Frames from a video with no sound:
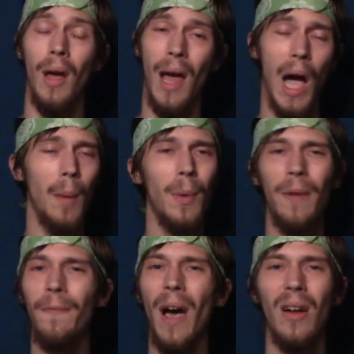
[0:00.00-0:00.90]

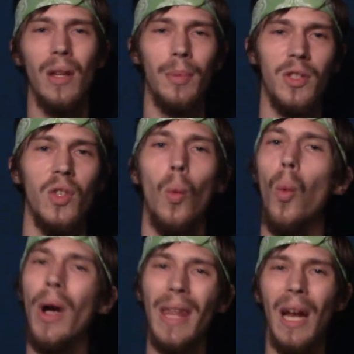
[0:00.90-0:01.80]
Outbreak File number 2.
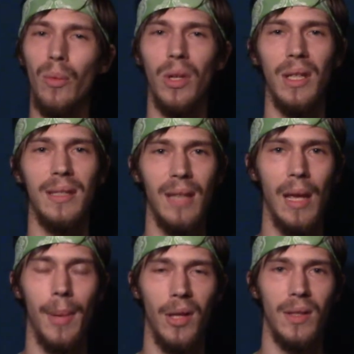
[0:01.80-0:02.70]
What can I really say
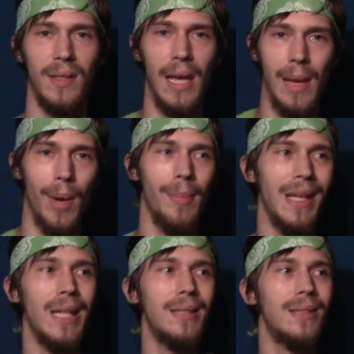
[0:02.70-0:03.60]
about this game? I
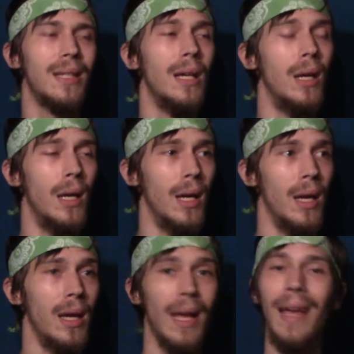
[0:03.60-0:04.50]
mean, it's
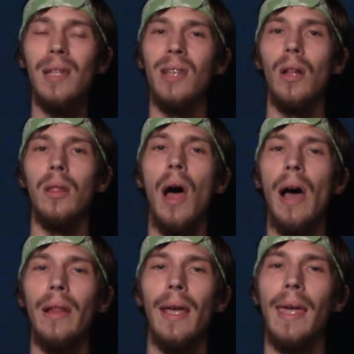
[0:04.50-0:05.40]
a
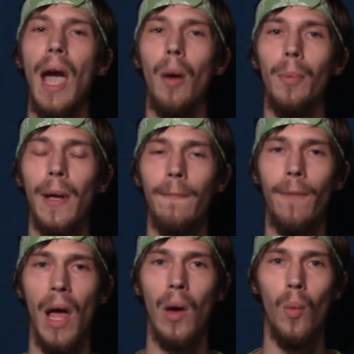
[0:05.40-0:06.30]
lot like Outbreak
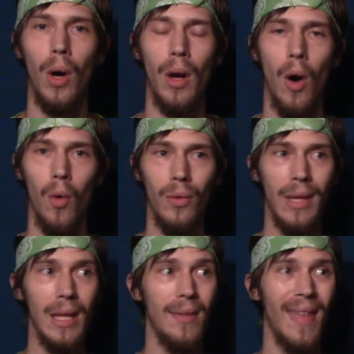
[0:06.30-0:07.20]
File 1,
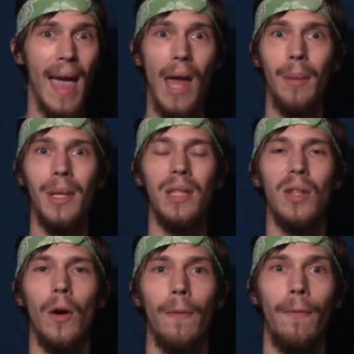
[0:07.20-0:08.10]
only the enemies
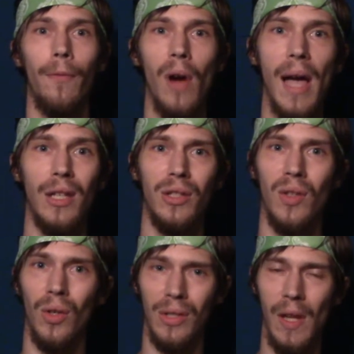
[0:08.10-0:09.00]
are fresh.
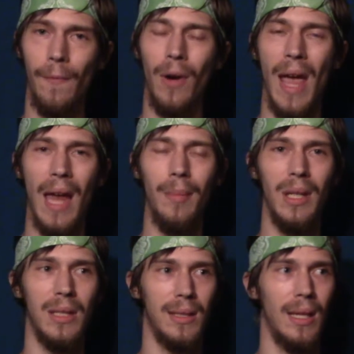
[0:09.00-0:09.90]
There are different
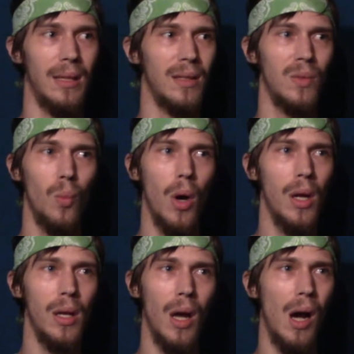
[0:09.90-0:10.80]
enemies, like this
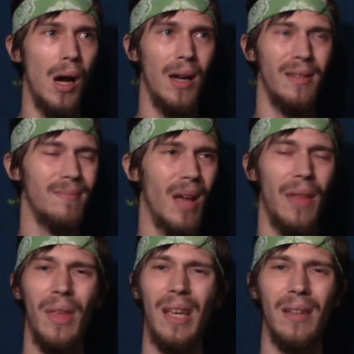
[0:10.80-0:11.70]
one, I
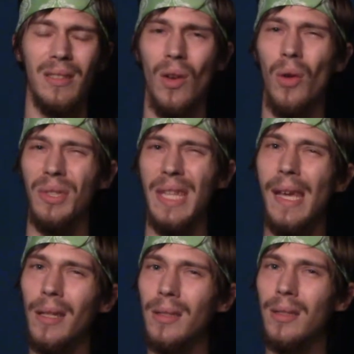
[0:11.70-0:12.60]
think it's called
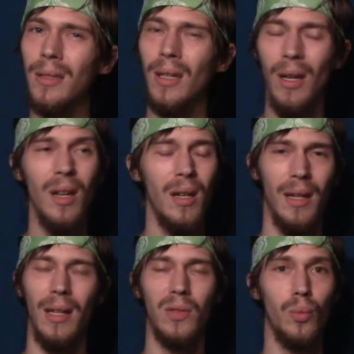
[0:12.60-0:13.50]
Nyx.
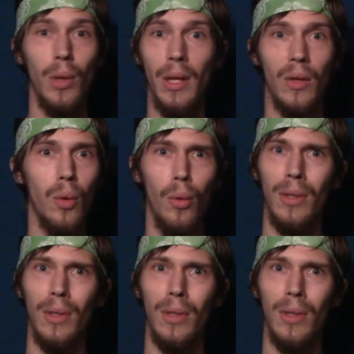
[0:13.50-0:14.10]
It's really cool.